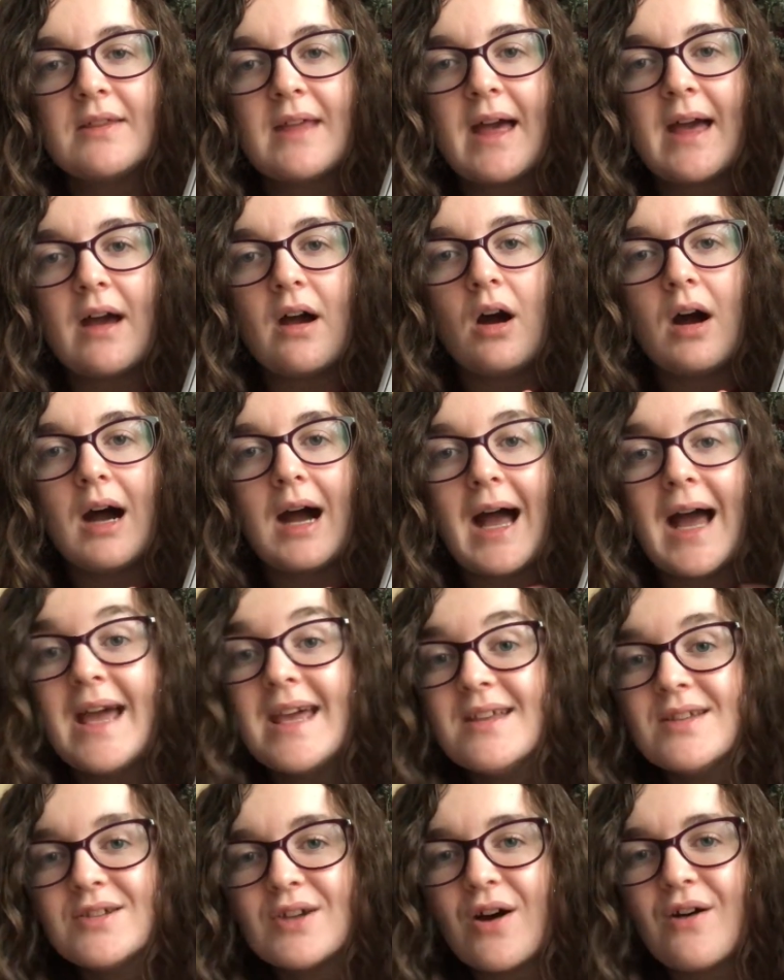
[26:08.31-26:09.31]
There are
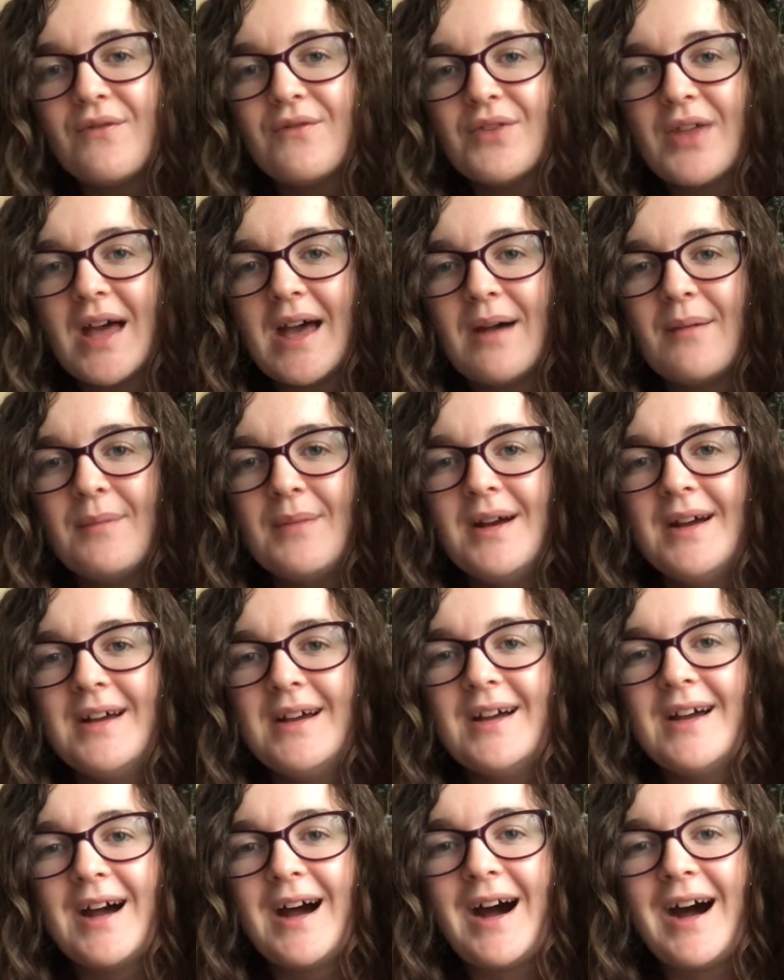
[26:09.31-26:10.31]
eight of them
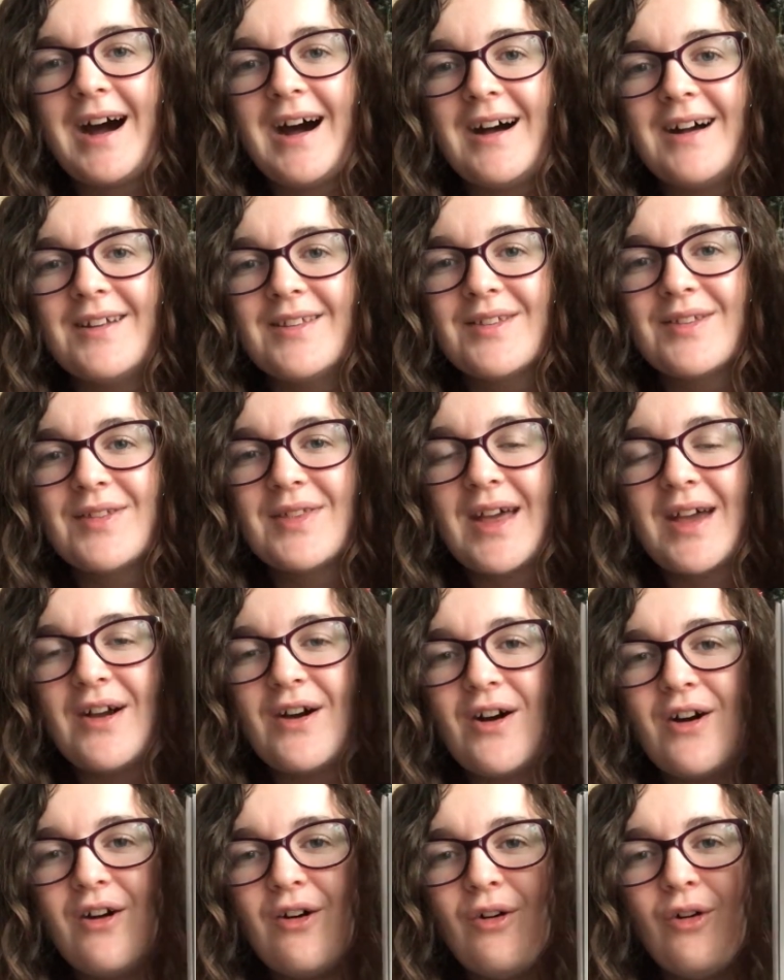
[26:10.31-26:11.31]
and they
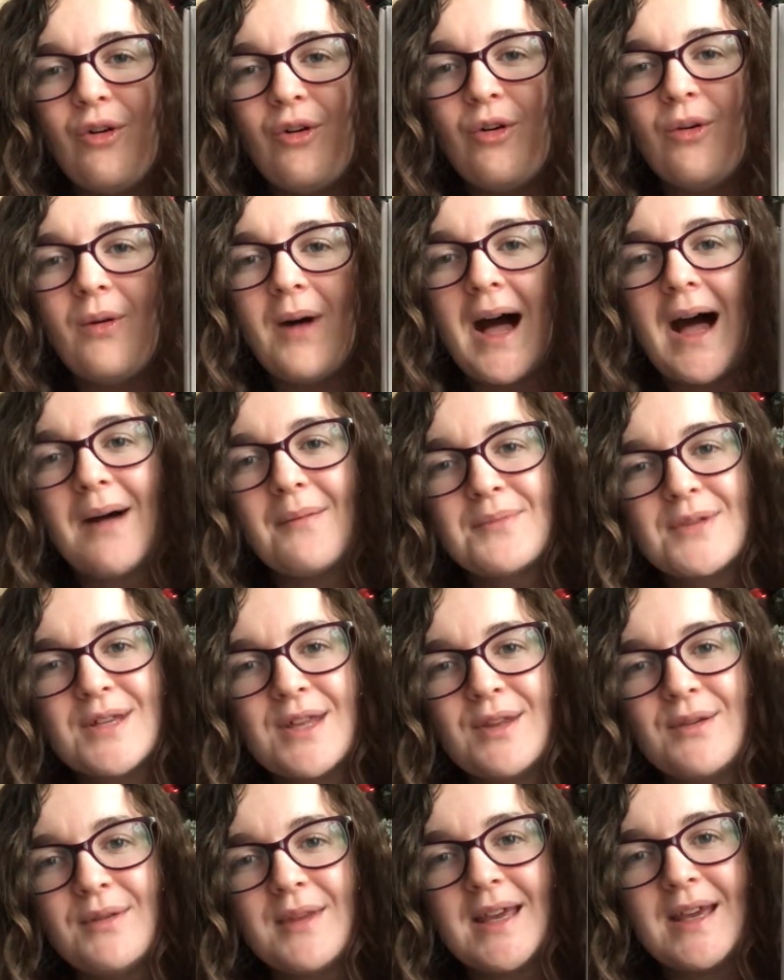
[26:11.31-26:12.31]
are all
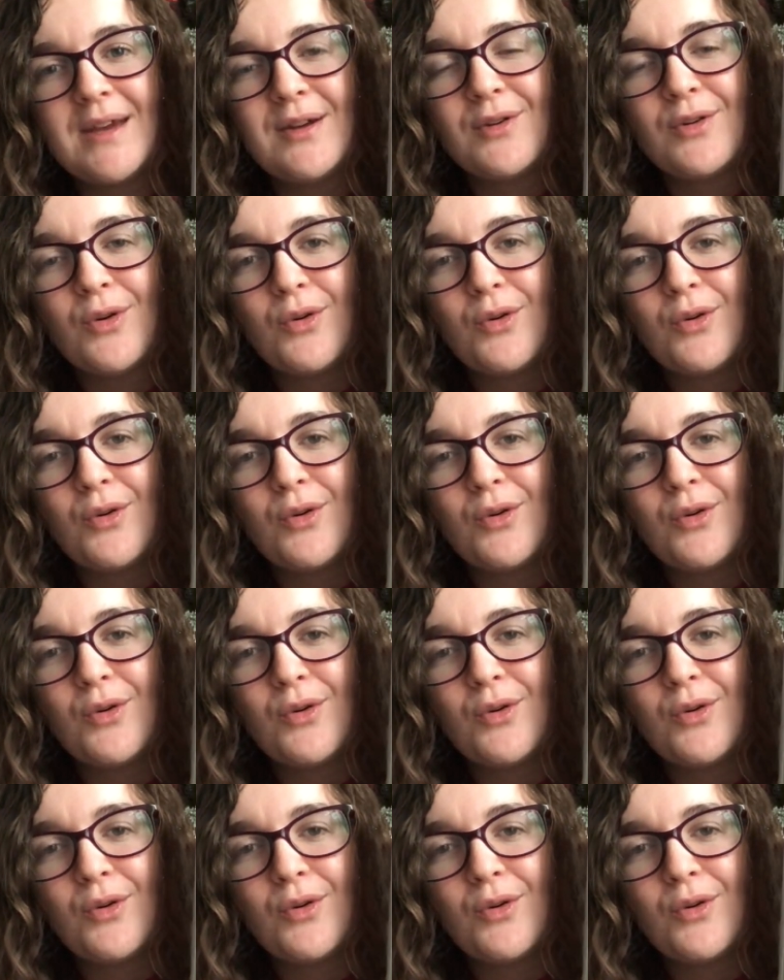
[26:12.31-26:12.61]
absolutely